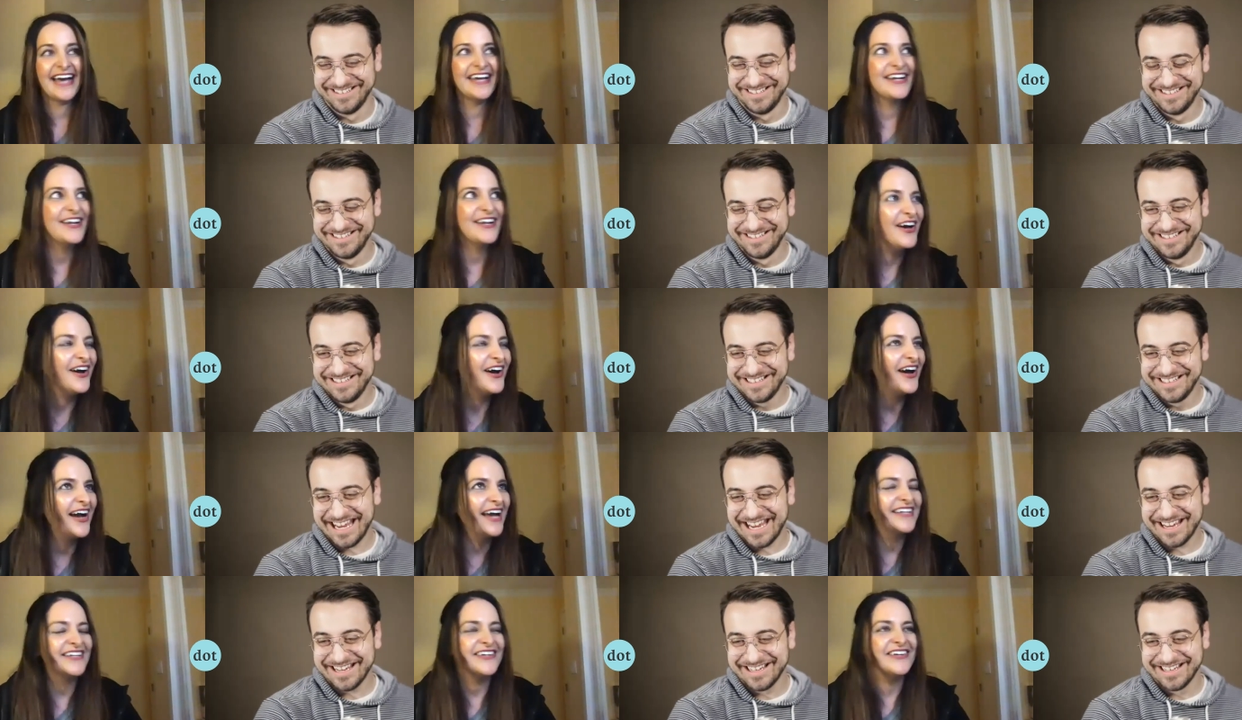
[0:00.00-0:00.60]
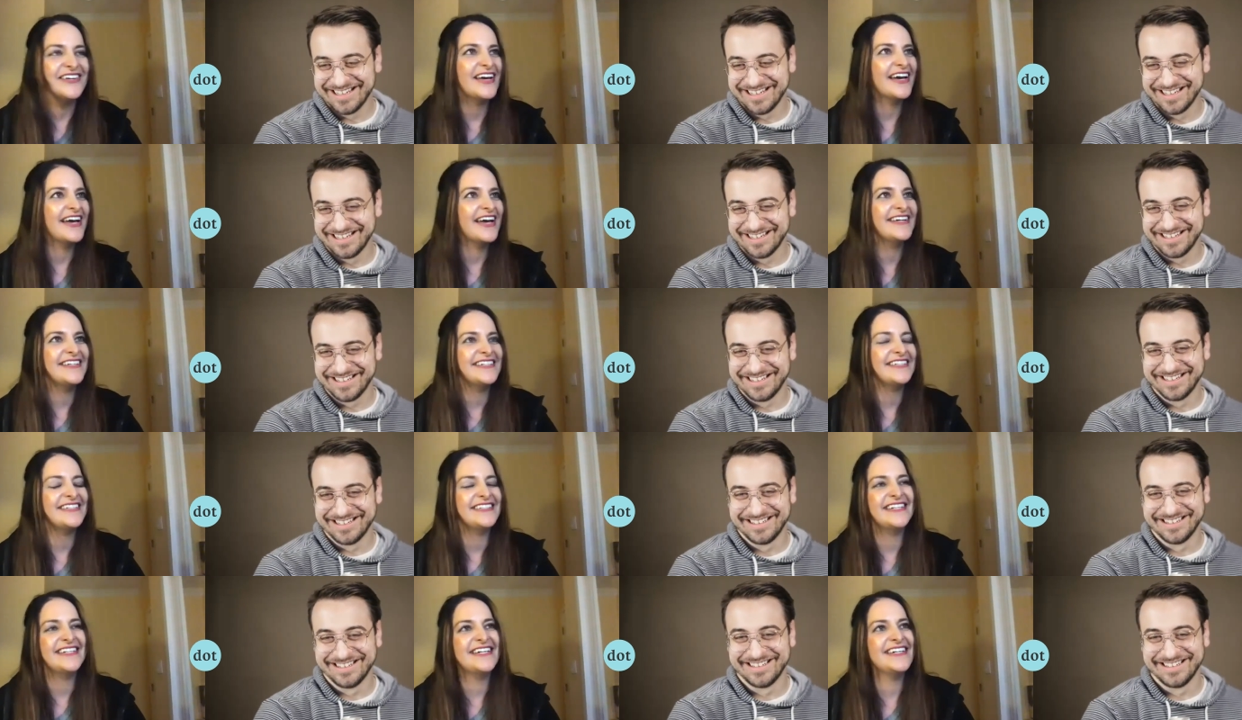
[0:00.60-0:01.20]
Speaker 1: I know. I don't. I
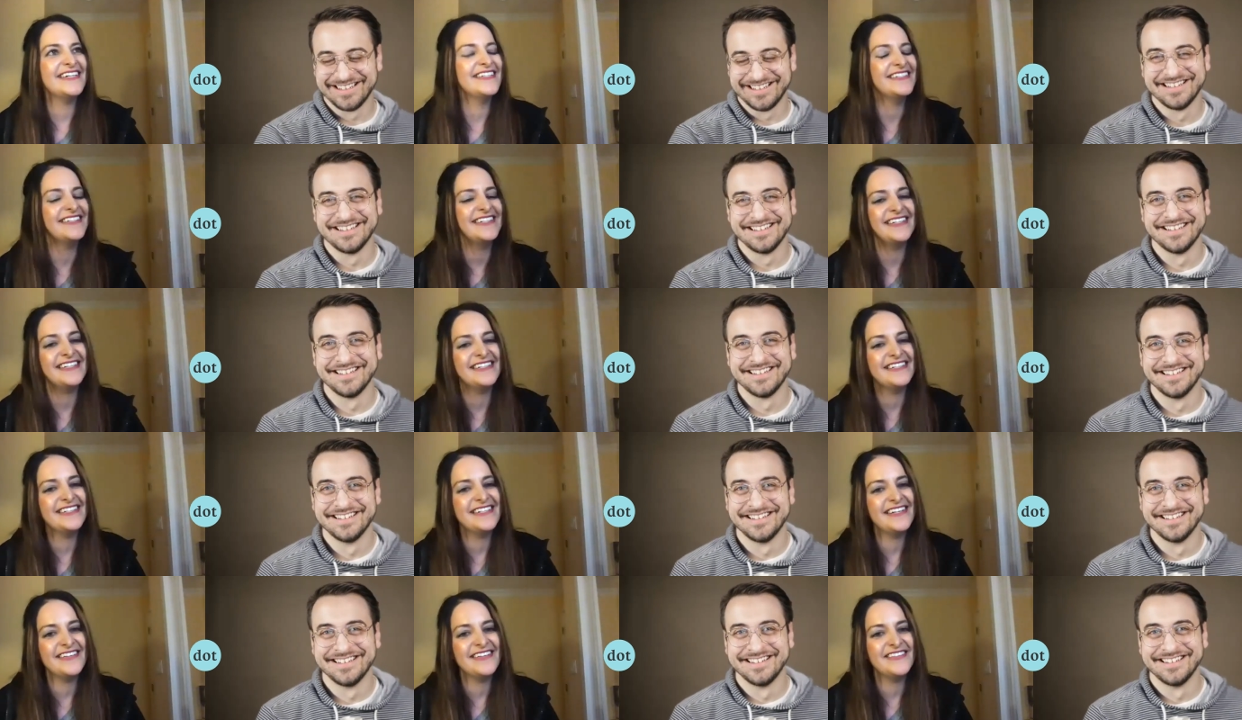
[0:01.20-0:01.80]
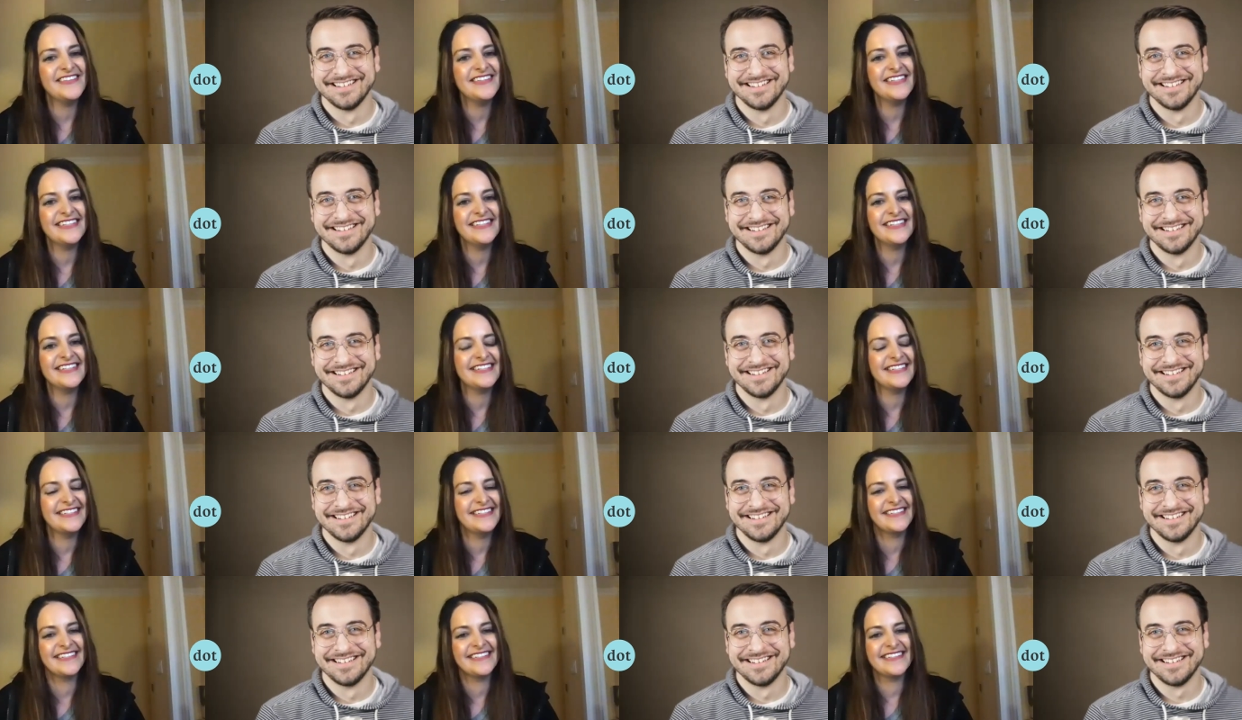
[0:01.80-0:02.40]
yeah. No, not
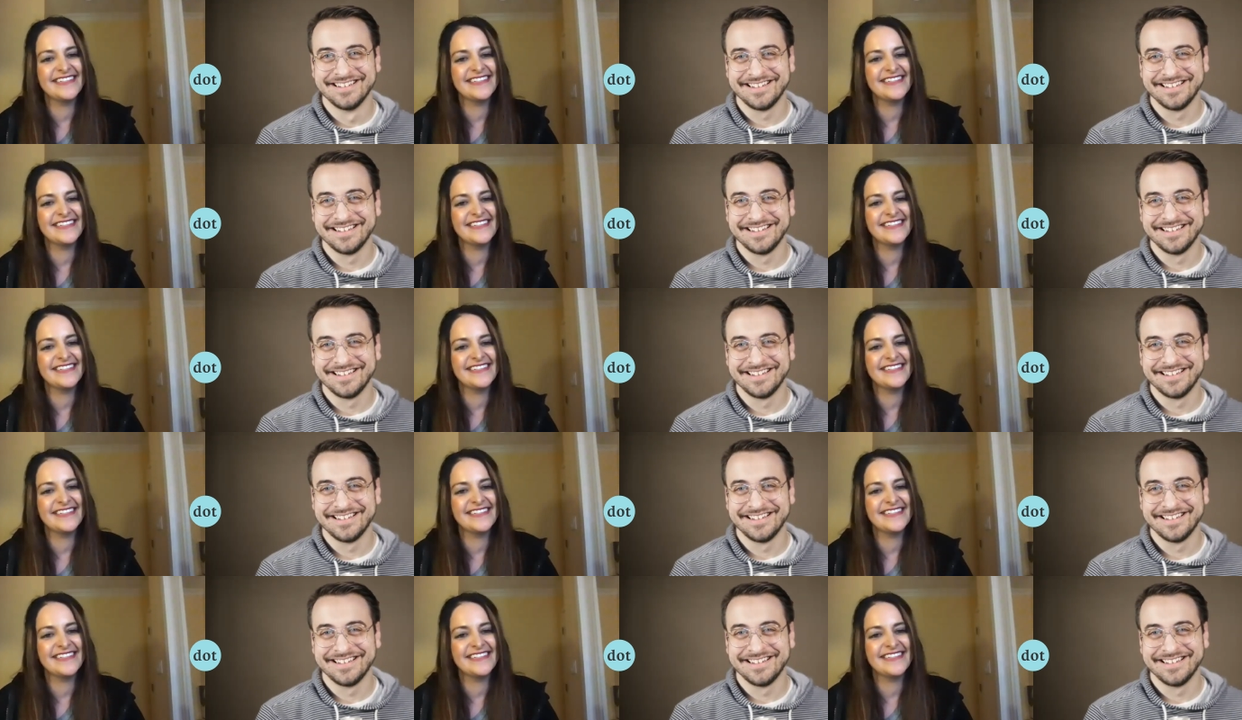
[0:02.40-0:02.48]
really.